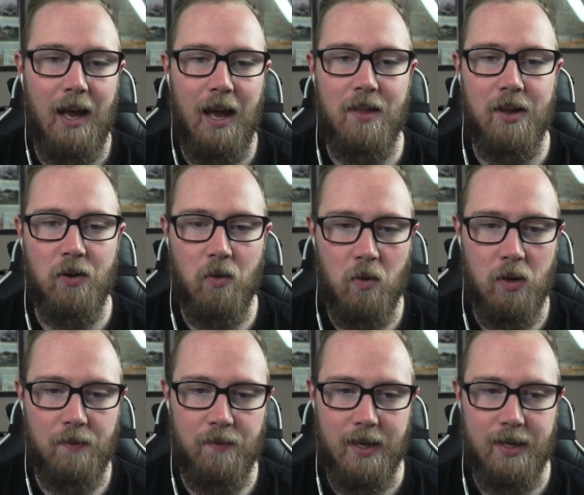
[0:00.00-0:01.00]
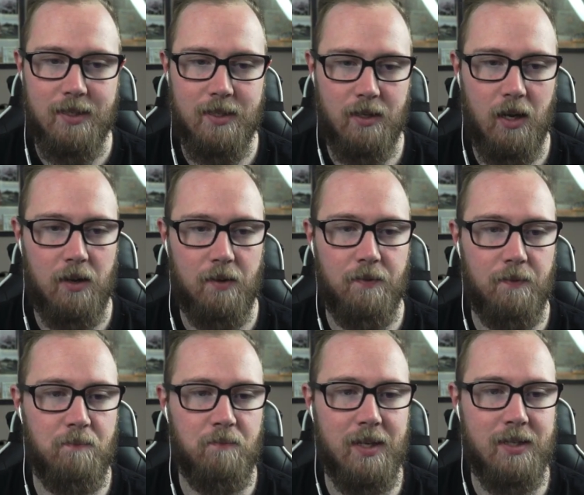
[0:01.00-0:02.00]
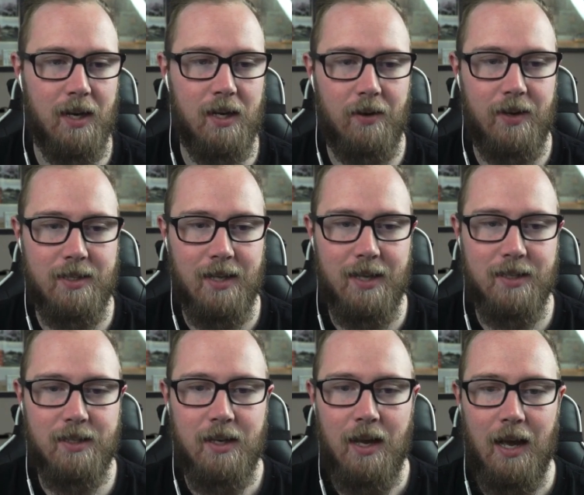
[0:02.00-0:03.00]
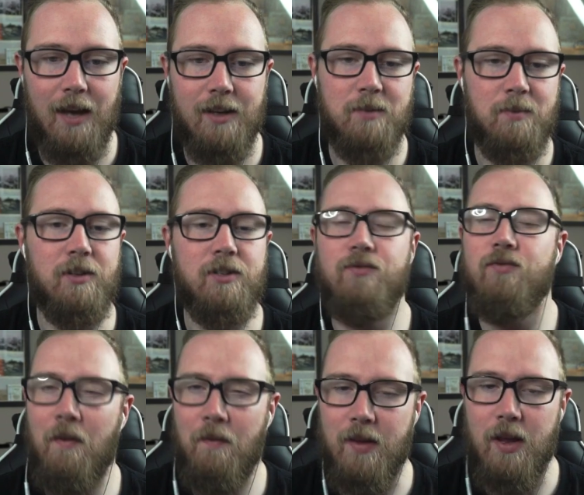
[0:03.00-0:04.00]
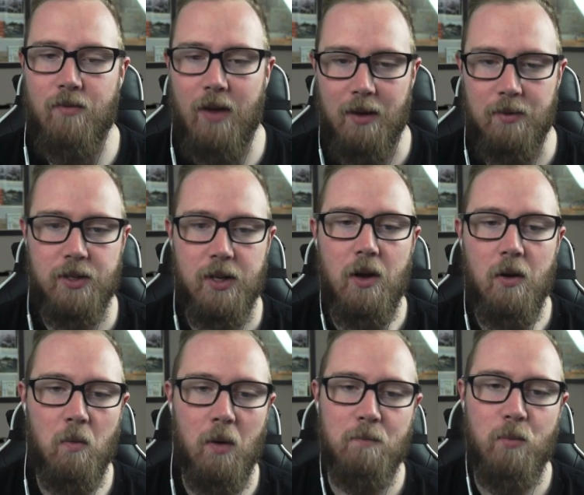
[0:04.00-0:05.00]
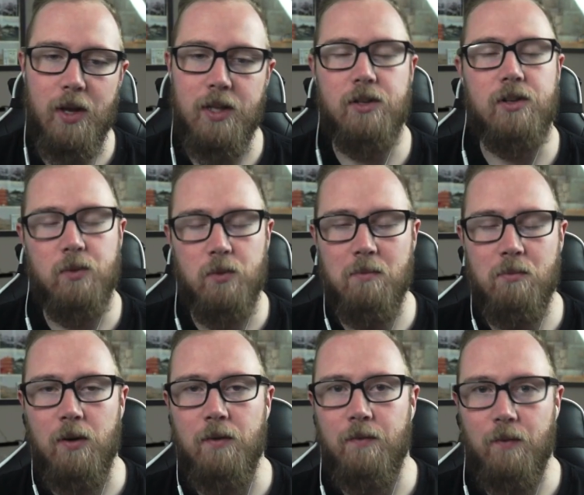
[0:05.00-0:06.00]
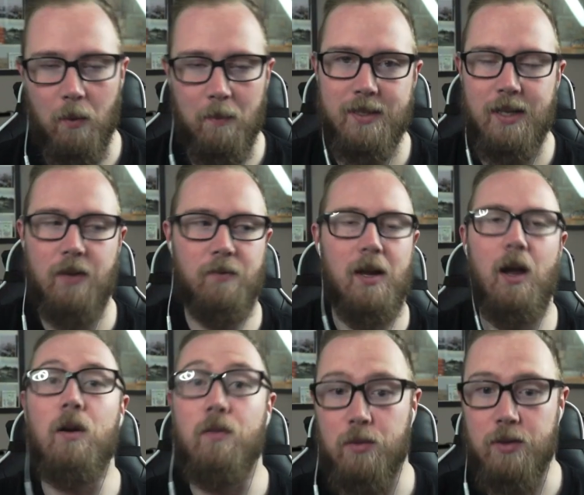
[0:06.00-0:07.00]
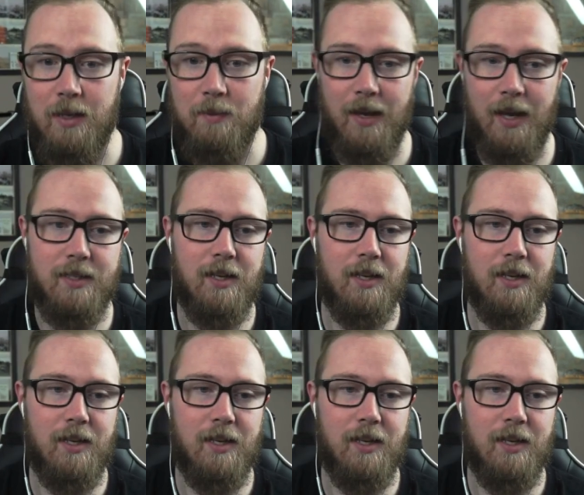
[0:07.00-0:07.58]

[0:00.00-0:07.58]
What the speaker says: and then all of these kind of secondary stats attribute to roughly around 1.2 to 1.4% of my overall DPS,